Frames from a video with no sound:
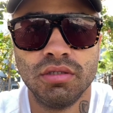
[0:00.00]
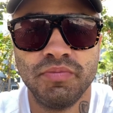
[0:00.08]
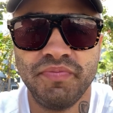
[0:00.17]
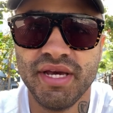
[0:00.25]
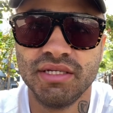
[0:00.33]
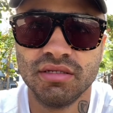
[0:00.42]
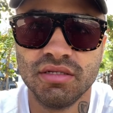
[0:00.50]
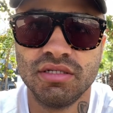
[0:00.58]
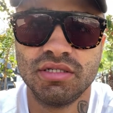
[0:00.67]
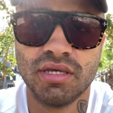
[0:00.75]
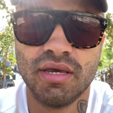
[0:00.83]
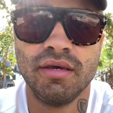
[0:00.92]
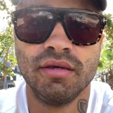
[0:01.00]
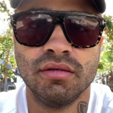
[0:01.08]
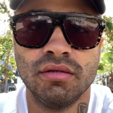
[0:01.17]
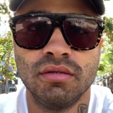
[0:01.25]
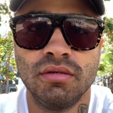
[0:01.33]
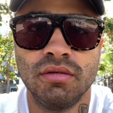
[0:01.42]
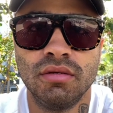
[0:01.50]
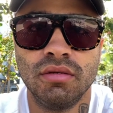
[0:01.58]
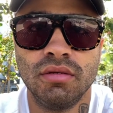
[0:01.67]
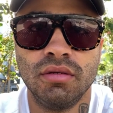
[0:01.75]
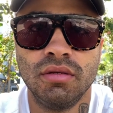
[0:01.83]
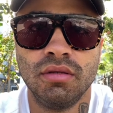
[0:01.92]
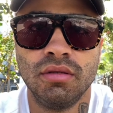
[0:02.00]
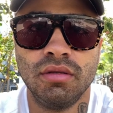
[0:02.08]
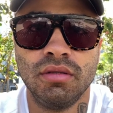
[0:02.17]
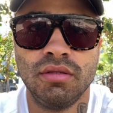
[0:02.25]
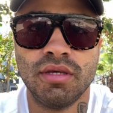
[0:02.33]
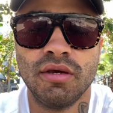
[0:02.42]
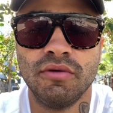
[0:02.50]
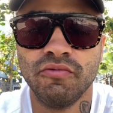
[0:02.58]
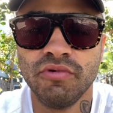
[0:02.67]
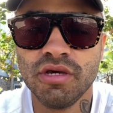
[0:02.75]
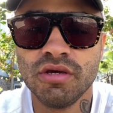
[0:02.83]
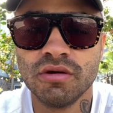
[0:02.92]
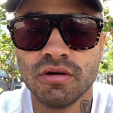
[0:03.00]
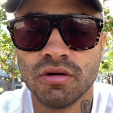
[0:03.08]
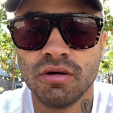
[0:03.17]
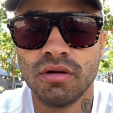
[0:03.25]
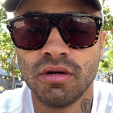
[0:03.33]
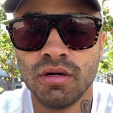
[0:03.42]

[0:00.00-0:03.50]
basically saying that we are